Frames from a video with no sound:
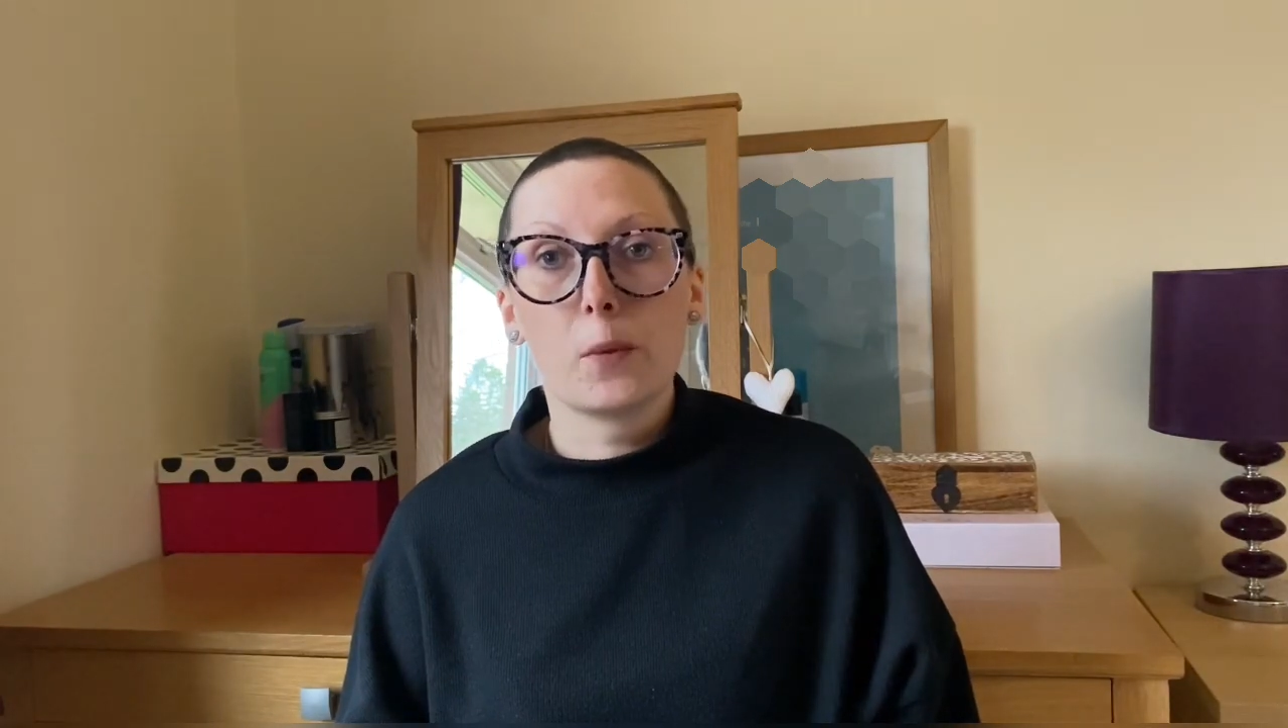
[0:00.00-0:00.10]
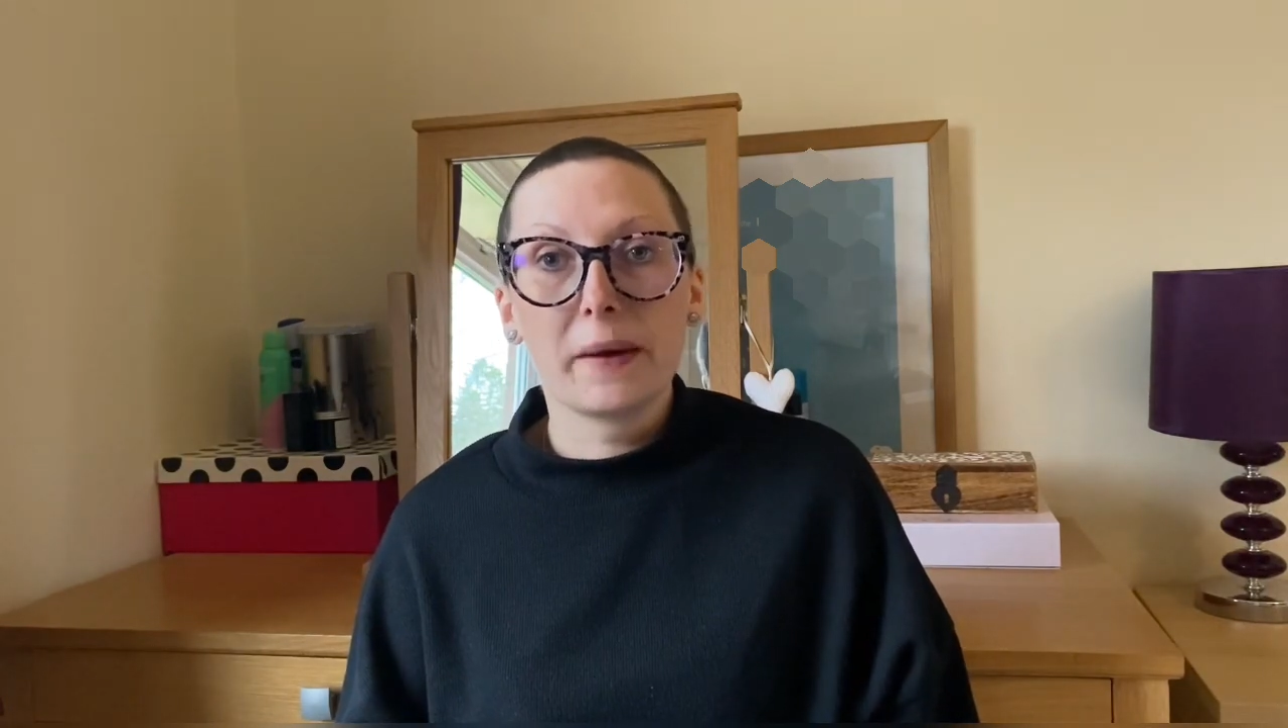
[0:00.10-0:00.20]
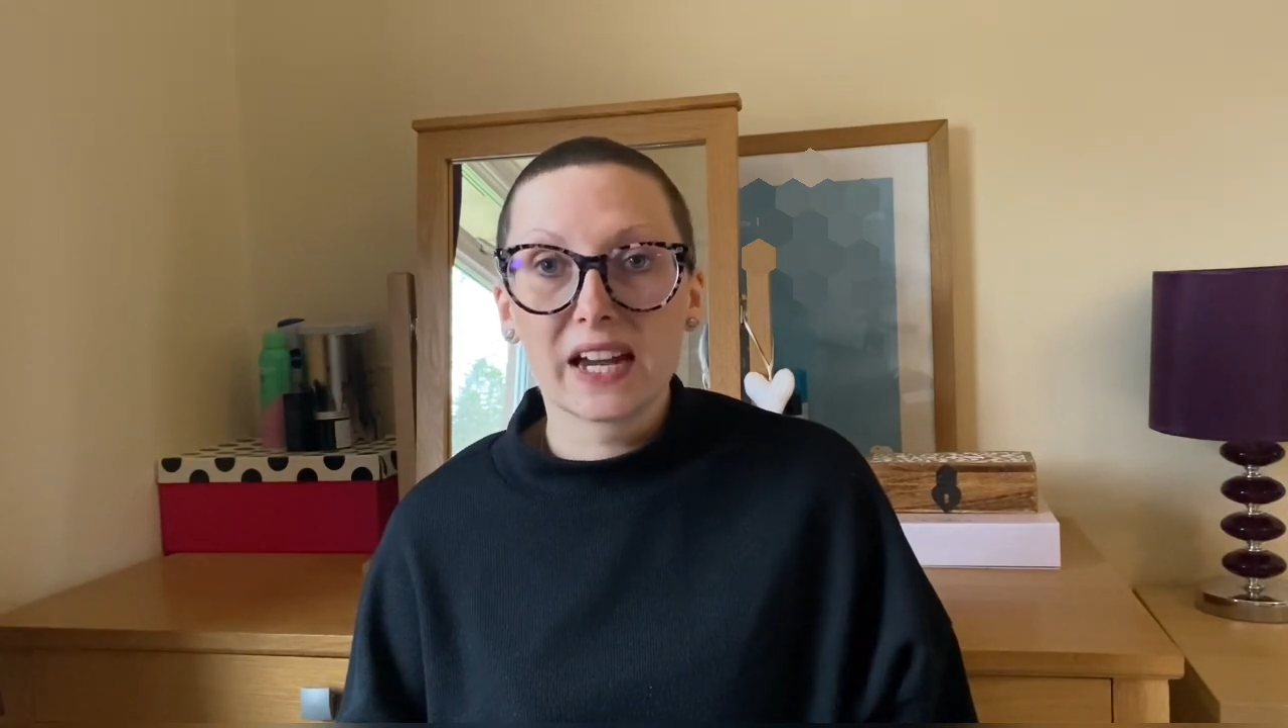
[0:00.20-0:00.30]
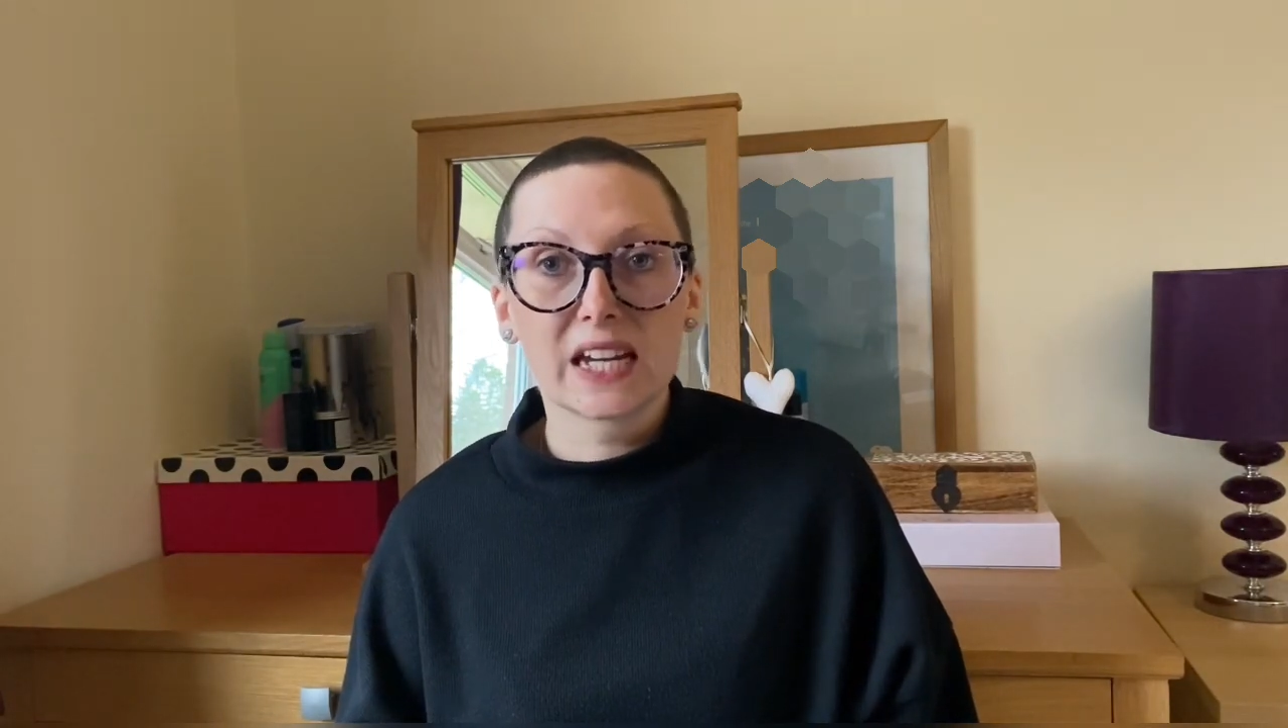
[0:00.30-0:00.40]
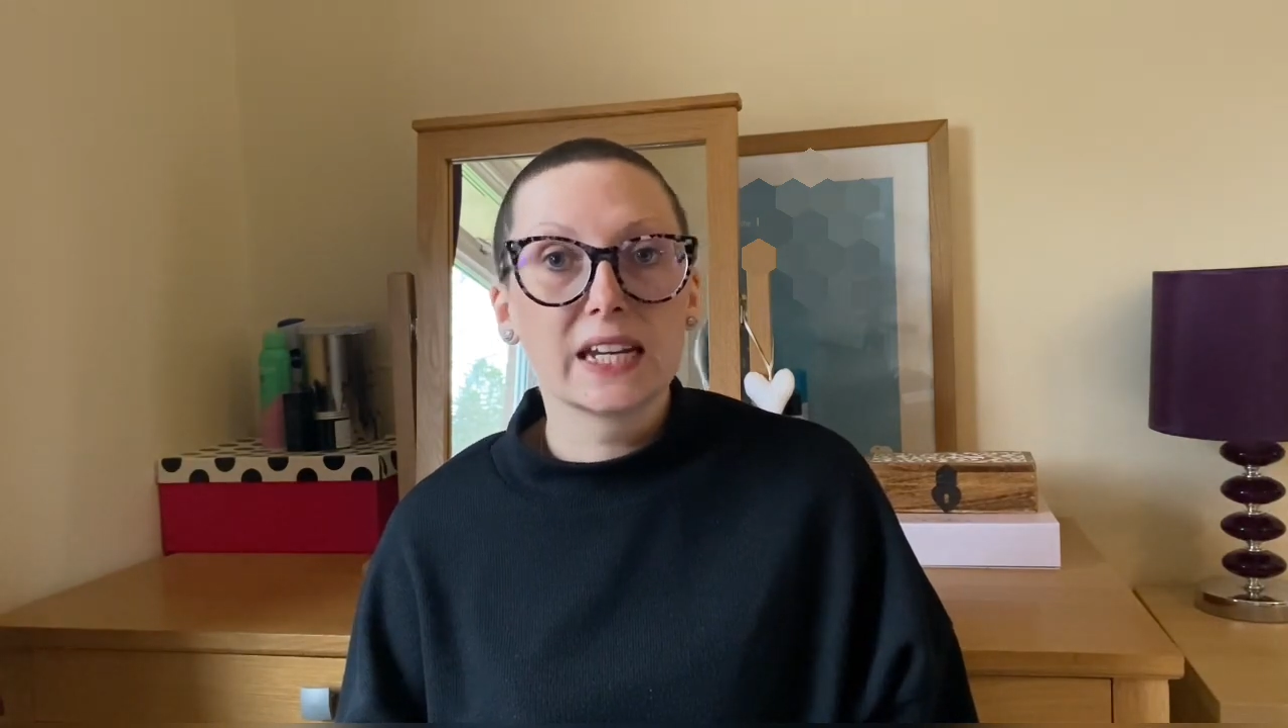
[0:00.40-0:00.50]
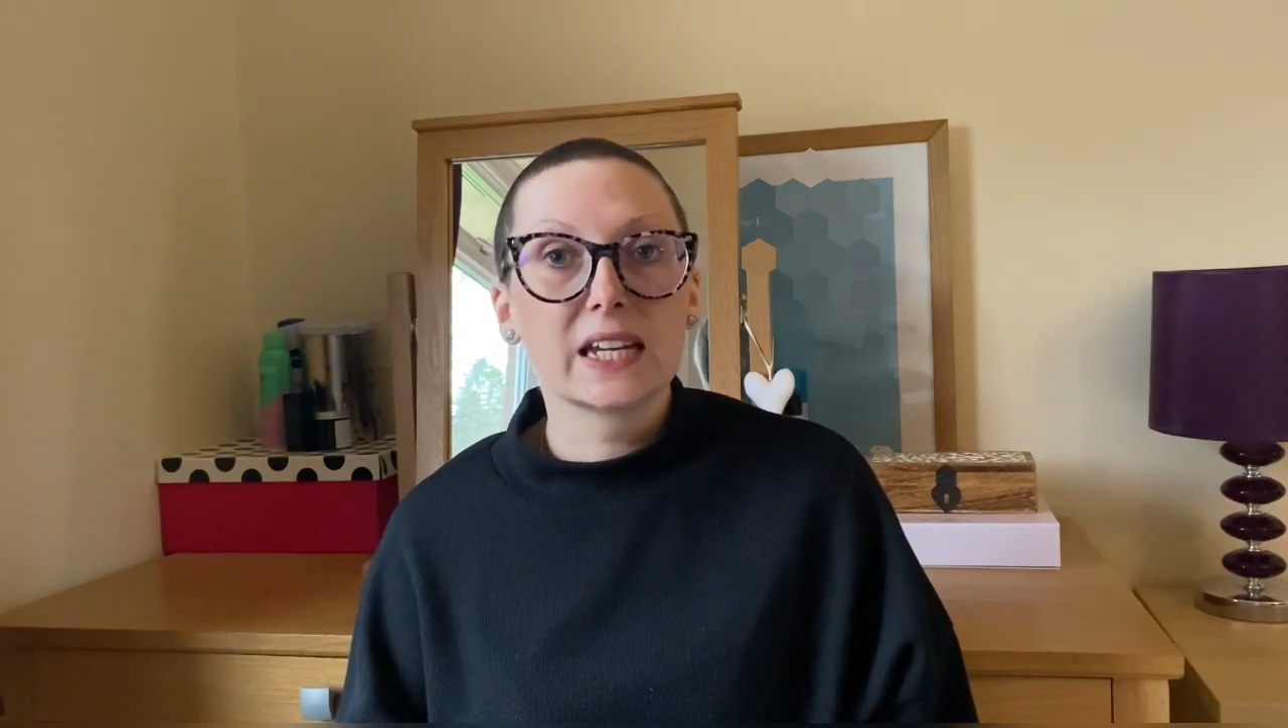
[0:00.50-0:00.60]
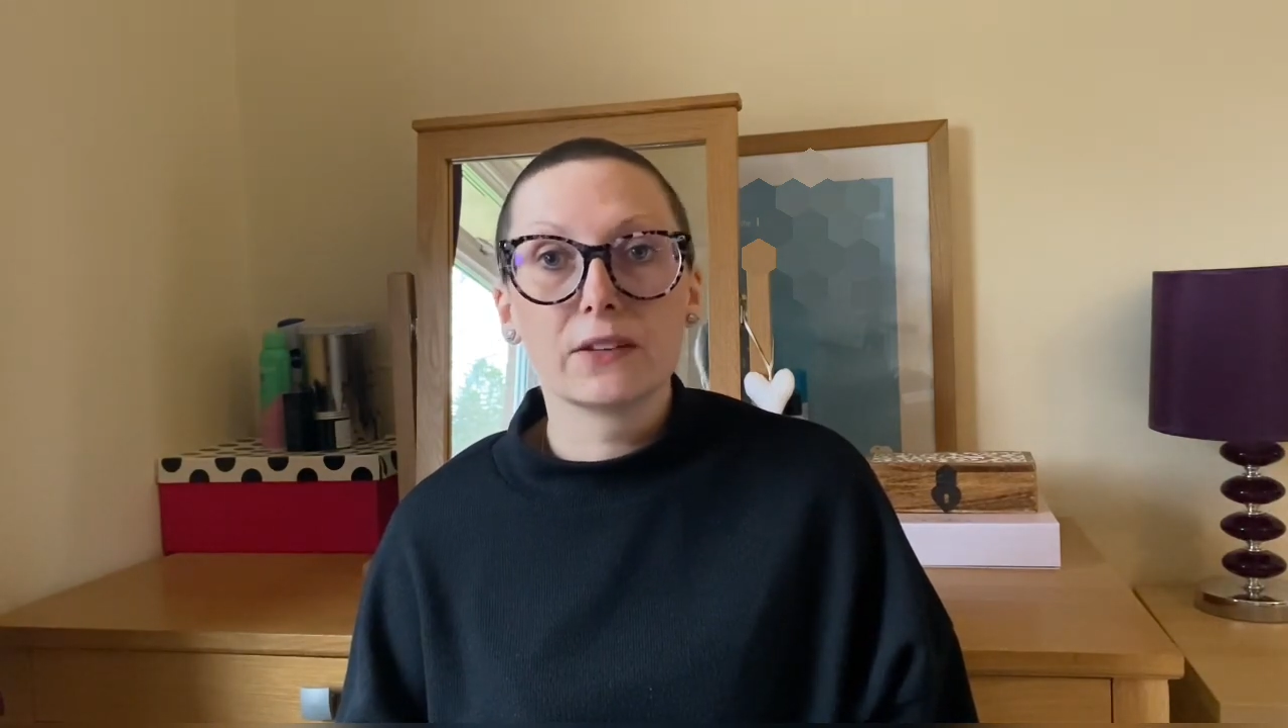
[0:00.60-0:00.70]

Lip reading: a picnic